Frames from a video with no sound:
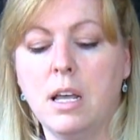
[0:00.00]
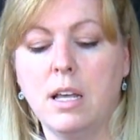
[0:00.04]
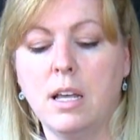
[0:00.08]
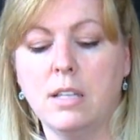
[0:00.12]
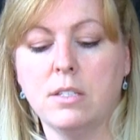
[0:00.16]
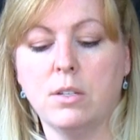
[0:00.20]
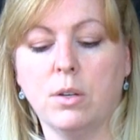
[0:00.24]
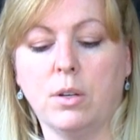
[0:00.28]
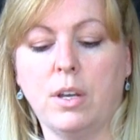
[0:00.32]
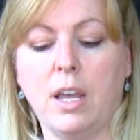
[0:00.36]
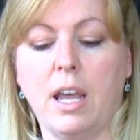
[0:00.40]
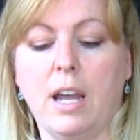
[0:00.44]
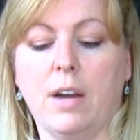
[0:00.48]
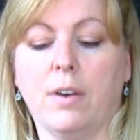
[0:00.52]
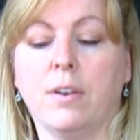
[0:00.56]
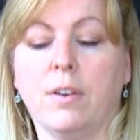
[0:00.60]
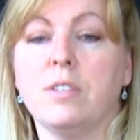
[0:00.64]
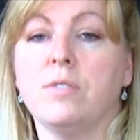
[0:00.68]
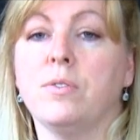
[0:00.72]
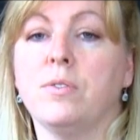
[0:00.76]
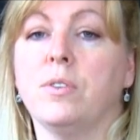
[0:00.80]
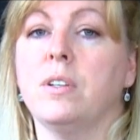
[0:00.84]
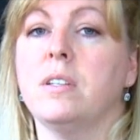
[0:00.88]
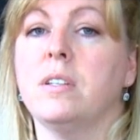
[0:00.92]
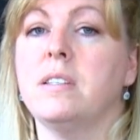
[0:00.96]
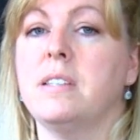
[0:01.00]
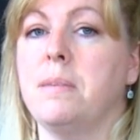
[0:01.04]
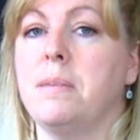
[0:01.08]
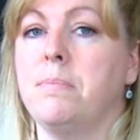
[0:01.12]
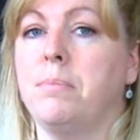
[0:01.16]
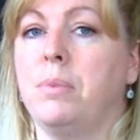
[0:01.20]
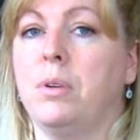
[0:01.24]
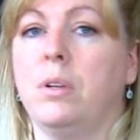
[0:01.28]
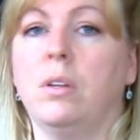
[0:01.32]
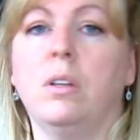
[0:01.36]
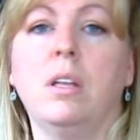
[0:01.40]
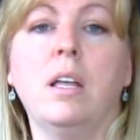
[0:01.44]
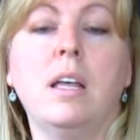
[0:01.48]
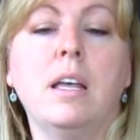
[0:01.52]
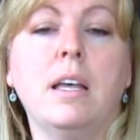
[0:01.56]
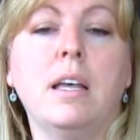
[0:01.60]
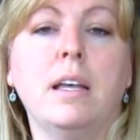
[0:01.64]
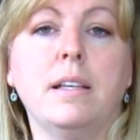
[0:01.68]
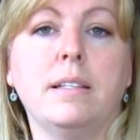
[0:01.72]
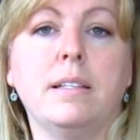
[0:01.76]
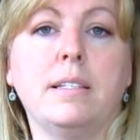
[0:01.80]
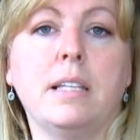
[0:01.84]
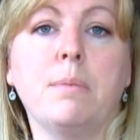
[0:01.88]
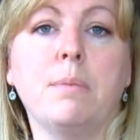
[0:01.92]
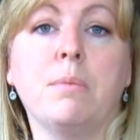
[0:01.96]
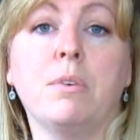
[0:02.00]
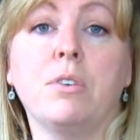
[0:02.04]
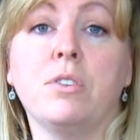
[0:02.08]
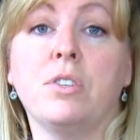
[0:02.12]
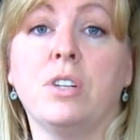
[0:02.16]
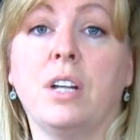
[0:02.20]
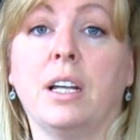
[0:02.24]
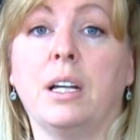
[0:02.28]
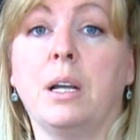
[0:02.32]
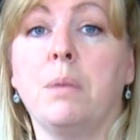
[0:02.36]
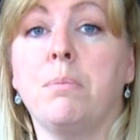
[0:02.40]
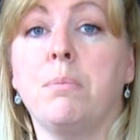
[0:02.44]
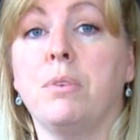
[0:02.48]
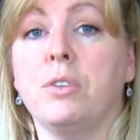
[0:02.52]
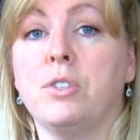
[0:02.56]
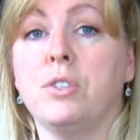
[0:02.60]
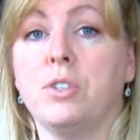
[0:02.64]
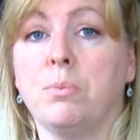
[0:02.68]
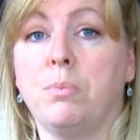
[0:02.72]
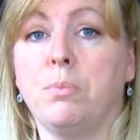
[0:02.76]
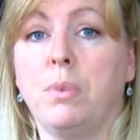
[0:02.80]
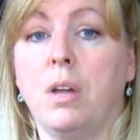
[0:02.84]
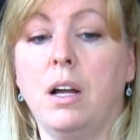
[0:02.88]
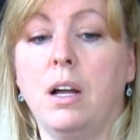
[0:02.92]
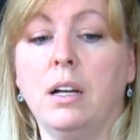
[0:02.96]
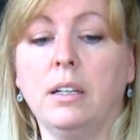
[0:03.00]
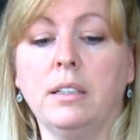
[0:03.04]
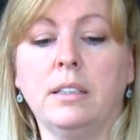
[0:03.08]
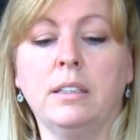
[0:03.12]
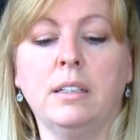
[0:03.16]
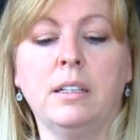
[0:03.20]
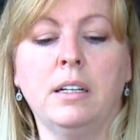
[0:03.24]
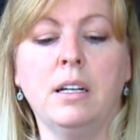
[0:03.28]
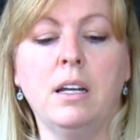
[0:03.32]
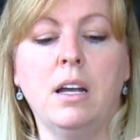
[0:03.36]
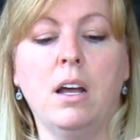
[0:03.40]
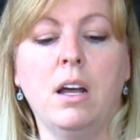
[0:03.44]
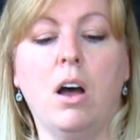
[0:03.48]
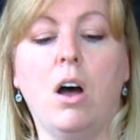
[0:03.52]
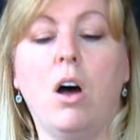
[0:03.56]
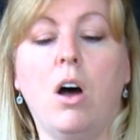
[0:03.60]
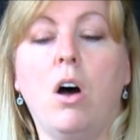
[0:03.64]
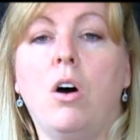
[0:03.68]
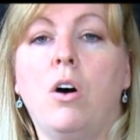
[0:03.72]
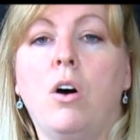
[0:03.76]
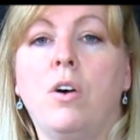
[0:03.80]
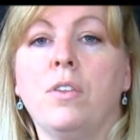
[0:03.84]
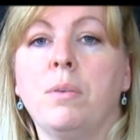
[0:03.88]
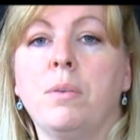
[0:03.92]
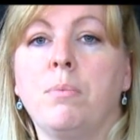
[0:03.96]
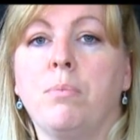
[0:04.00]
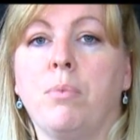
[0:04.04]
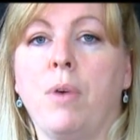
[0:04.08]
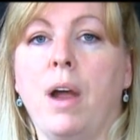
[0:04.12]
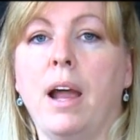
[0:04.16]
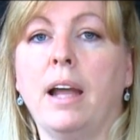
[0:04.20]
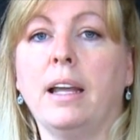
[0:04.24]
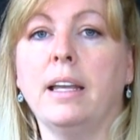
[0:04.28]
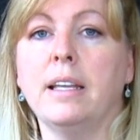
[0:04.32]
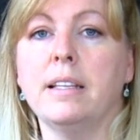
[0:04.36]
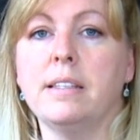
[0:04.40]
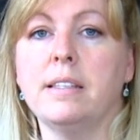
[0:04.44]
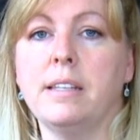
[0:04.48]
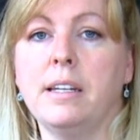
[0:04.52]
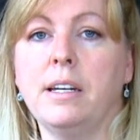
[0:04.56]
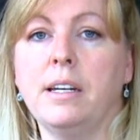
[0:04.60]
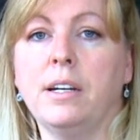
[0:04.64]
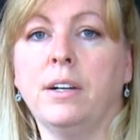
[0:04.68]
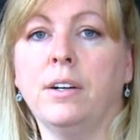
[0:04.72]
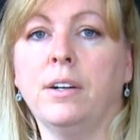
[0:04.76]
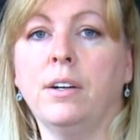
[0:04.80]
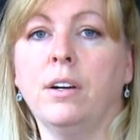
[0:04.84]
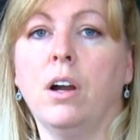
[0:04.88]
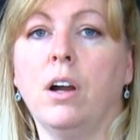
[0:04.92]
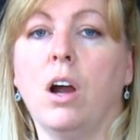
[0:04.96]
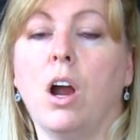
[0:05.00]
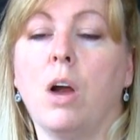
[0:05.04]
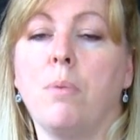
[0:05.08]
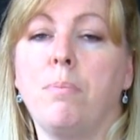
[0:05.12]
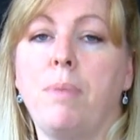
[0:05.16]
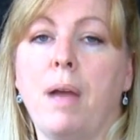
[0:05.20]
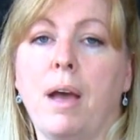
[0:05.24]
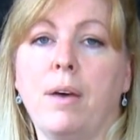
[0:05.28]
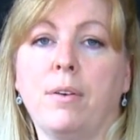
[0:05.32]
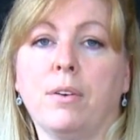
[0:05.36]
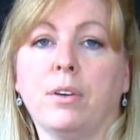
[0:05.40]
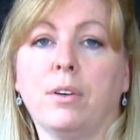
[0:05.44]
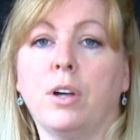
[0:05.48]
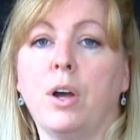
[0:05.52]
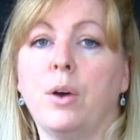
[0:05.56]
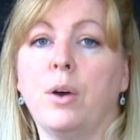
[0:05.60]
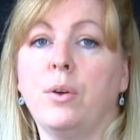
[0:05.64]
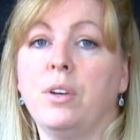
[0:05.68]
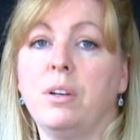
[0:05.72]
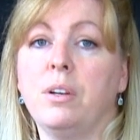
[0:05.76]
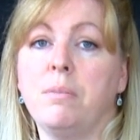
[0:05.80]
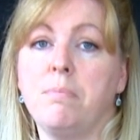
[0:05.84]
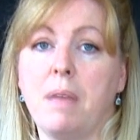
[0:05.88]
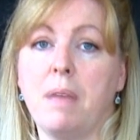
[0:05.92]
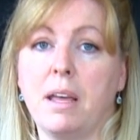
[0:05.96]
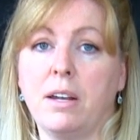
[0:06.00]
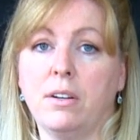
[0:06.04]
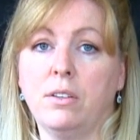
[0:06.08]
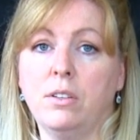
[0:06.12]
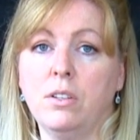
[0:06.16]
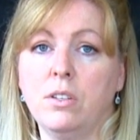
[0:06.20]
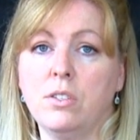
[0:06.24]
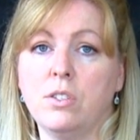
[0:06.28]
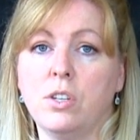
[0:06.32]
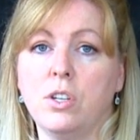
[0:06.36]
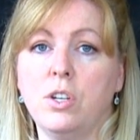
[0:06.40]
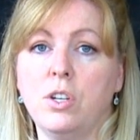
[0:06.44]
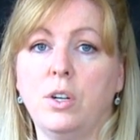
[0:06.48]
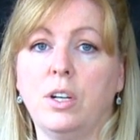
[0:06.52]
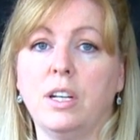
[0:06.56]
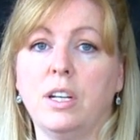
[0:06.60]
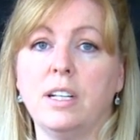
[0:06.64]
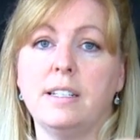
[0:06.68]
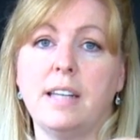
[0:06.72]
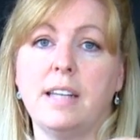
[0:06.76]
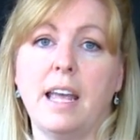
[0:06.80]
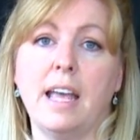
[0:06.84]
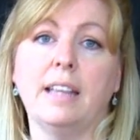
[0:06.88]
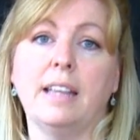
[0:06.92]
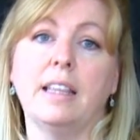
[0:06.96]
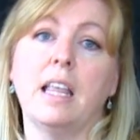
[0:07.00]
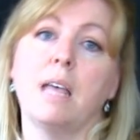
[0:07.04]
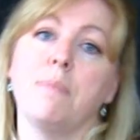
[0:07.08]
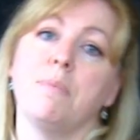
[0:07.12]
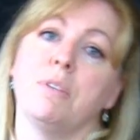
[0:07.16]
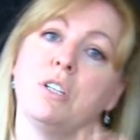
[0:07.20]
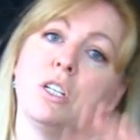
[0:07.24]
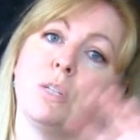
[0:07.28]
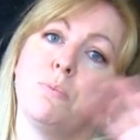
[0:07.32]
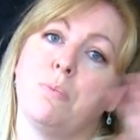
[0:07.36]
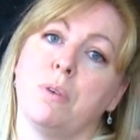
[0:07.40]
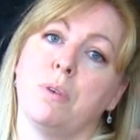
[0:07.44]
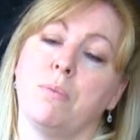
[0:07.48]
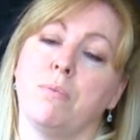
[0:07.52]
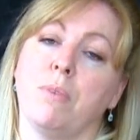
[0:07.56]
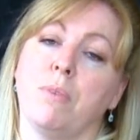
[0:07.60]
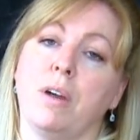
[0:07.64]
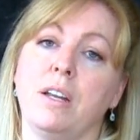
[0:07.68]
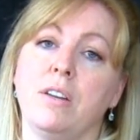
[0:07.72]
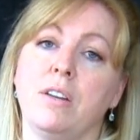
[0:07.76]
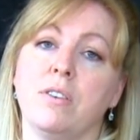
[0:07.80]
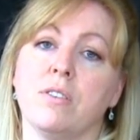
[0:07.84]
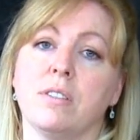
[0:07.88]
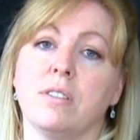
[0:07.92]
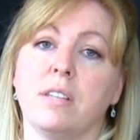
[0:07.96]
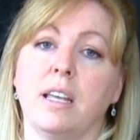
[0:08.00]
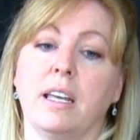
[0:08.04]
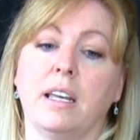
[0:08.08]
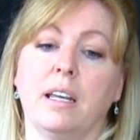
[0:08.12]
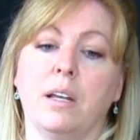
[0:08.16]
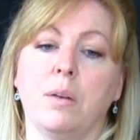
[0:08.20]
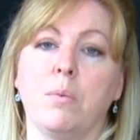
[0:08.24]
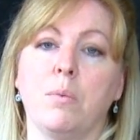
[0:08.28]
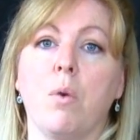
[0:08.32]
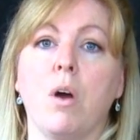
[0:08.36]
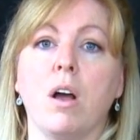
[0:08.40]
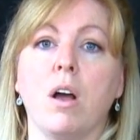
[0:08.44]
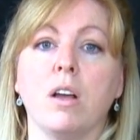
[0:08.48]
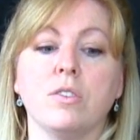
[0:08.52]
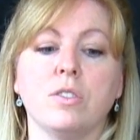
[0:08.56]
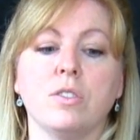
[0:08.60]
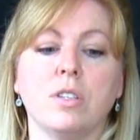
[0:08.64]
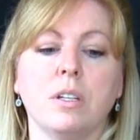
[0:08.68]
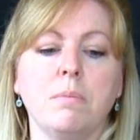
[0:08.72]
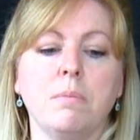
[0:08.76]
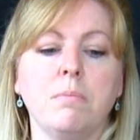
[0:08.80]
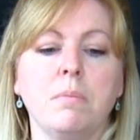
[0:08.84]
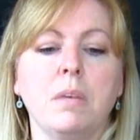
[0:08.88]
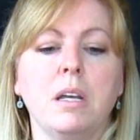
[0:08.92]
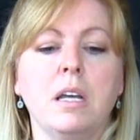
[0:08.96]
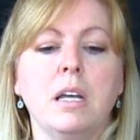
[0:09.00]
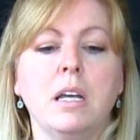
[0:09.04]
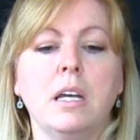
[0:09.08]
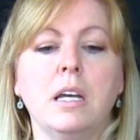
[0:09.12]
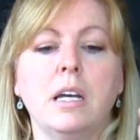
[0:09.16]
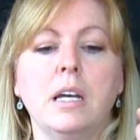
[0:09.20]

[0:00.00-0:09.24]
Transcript: So care is real simple, similar to like a butcher block. All the brackets here are powder coated metal, so you can take them and just put them right in your sink and wash them.